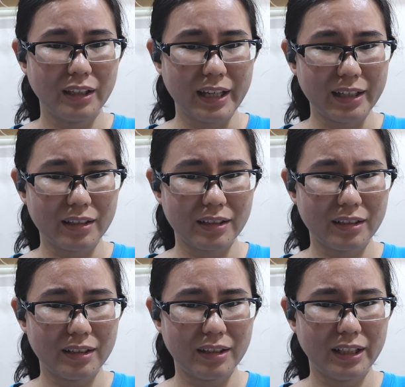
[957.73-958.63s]
that
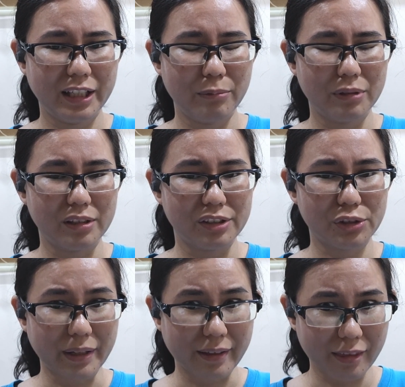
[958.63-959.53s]
he will
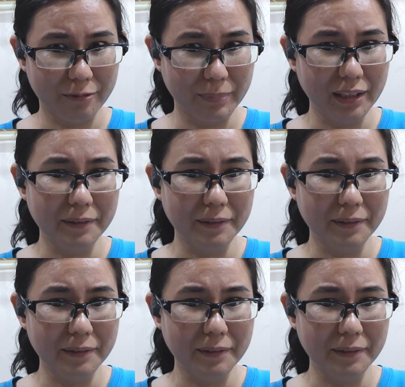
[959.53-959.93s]
strengthen